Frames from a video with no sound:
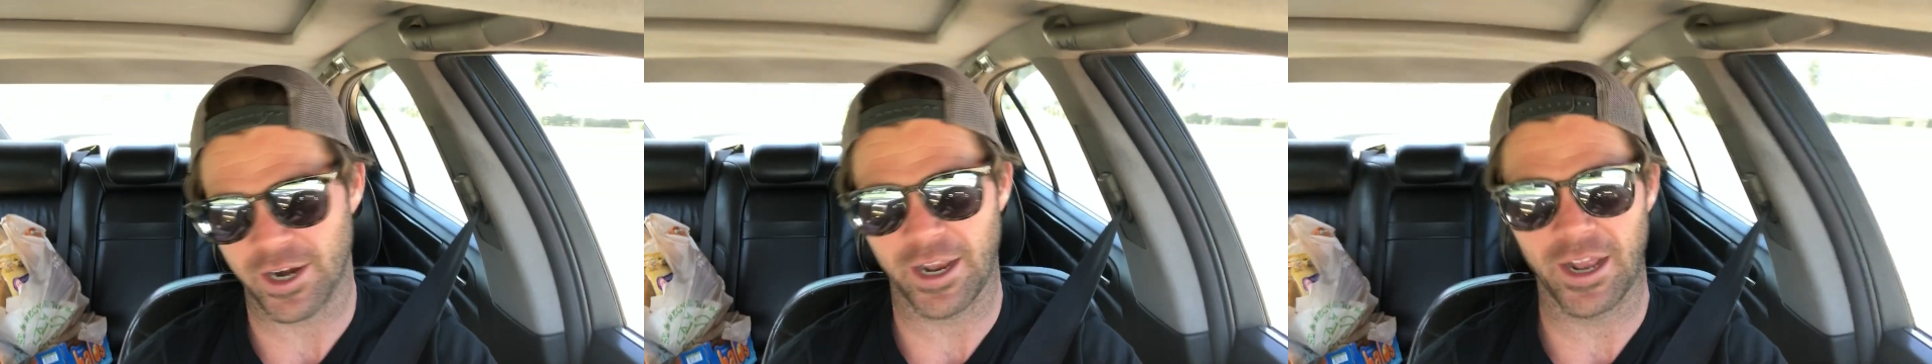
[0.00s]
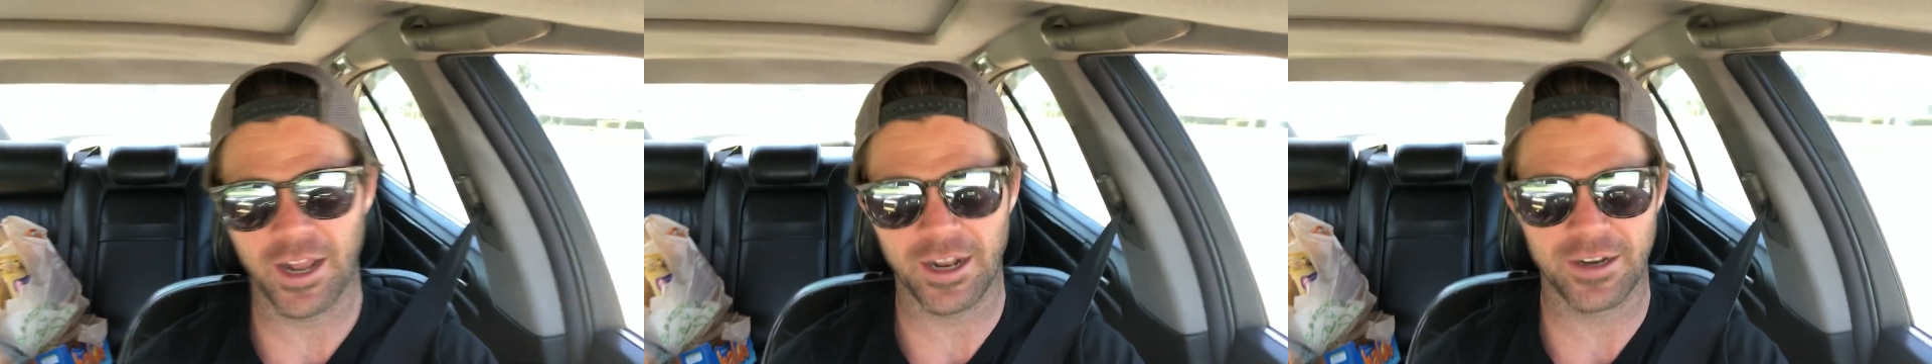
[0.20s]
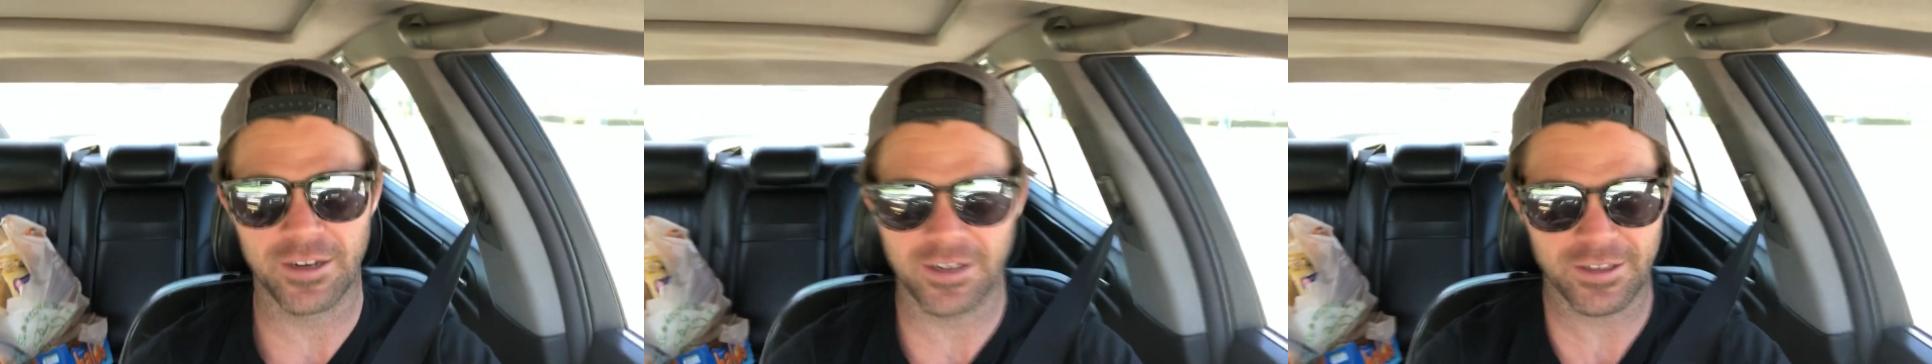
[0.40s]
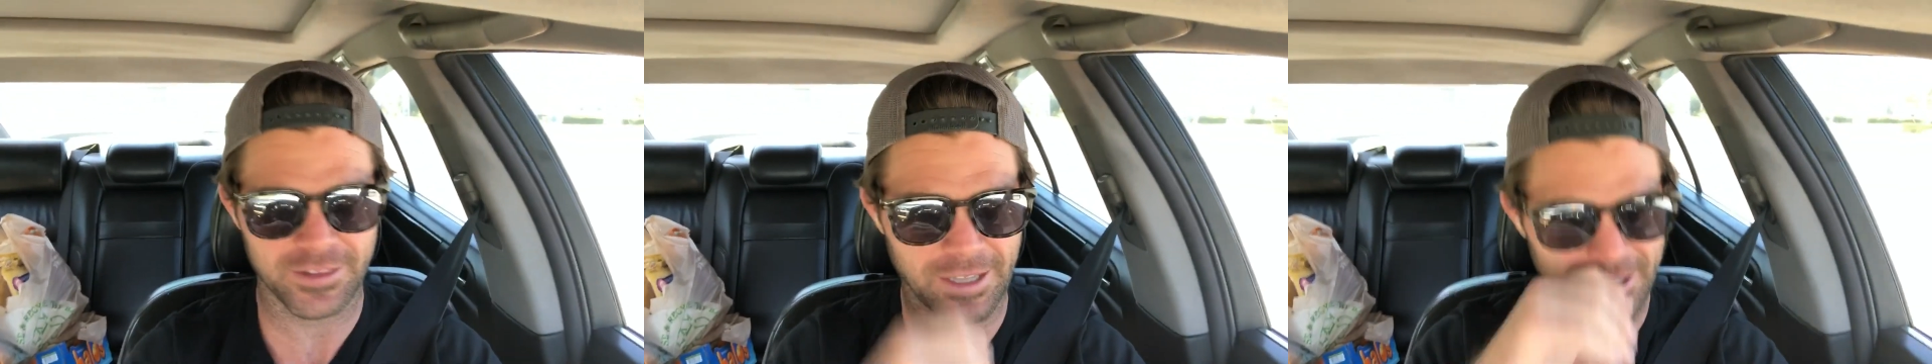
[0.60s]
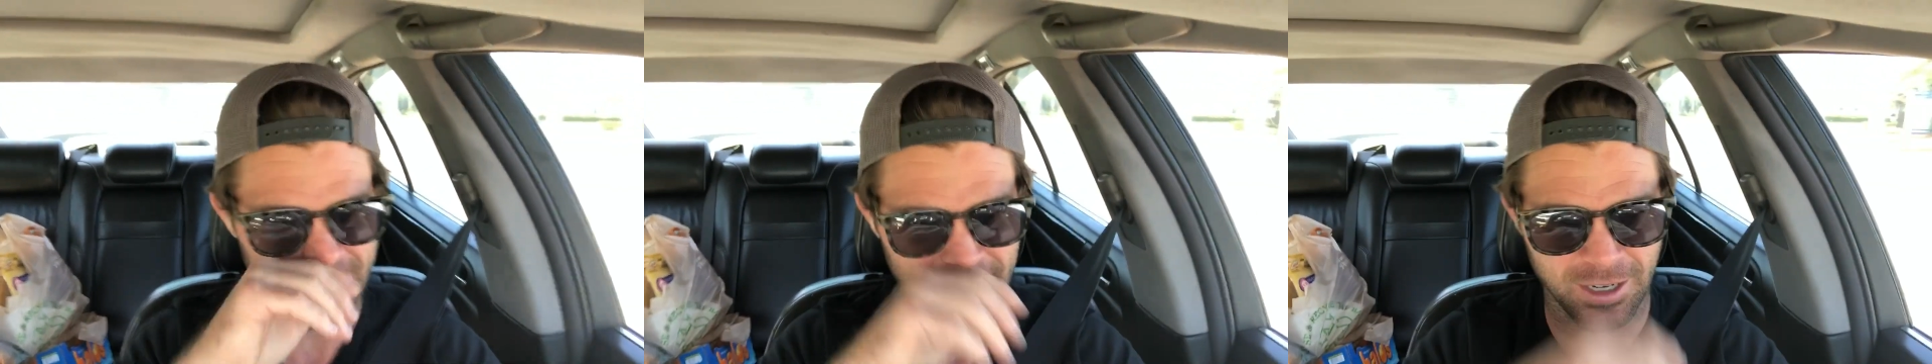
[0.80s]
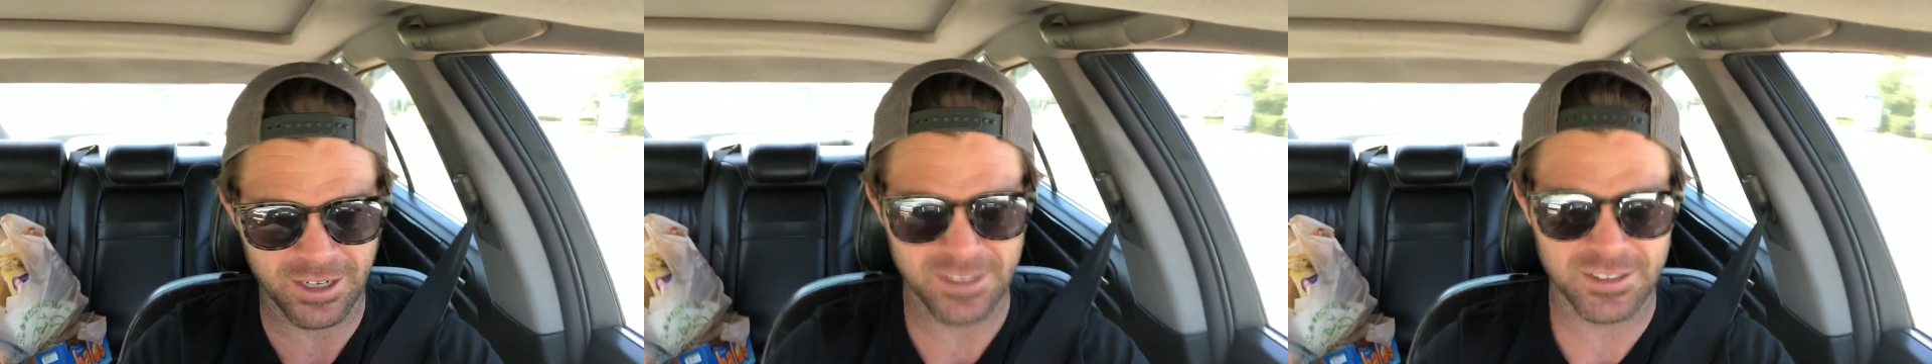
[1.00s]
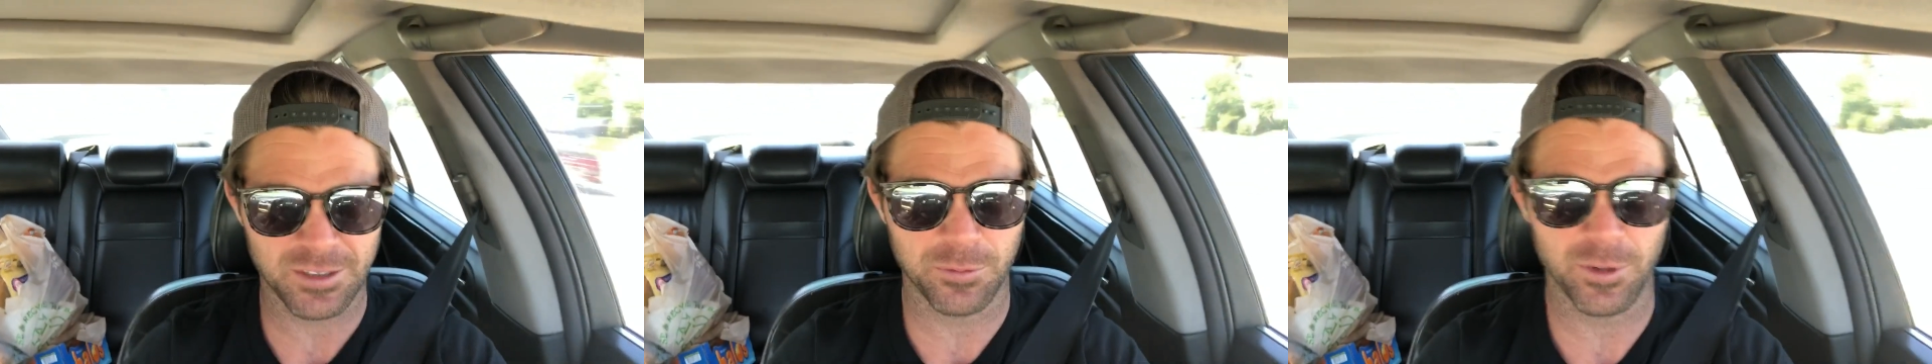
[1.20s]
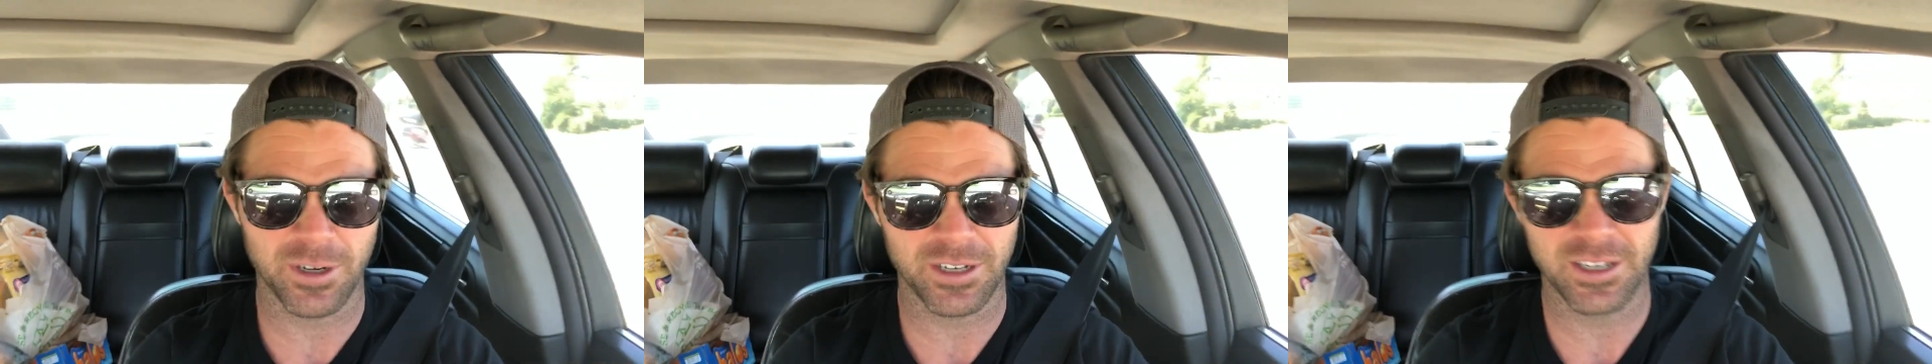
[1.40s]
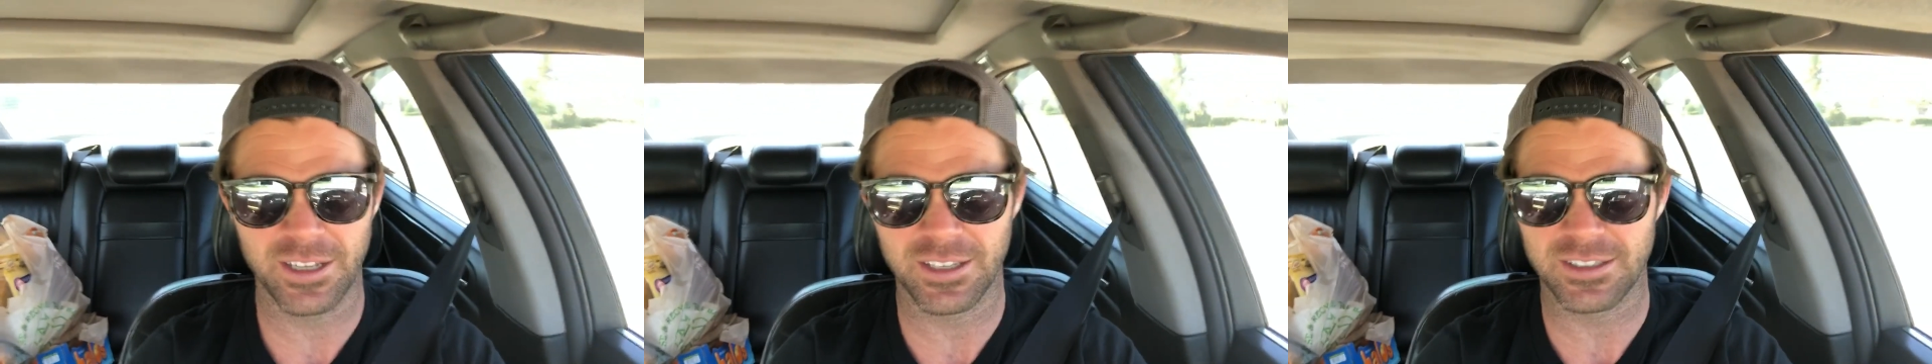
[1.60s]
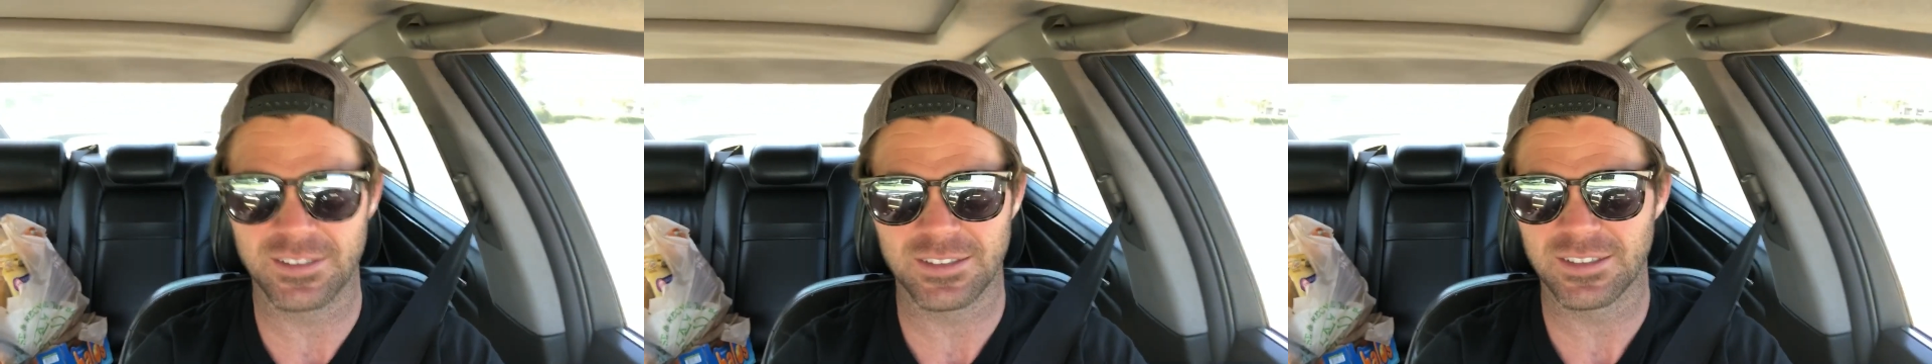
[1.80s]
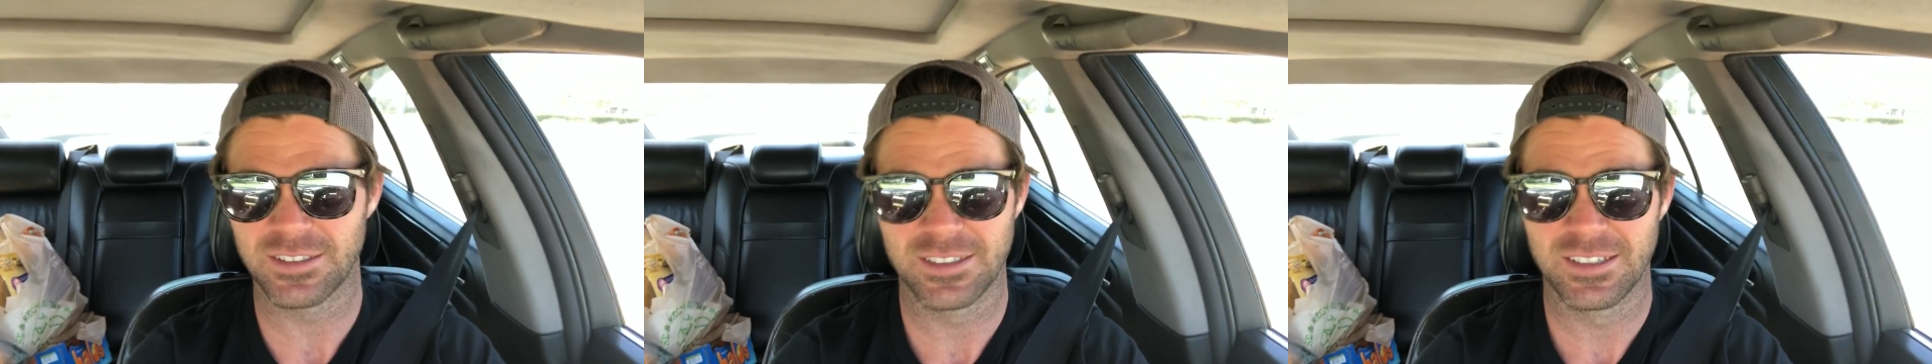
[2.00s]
and that's honestly what it is.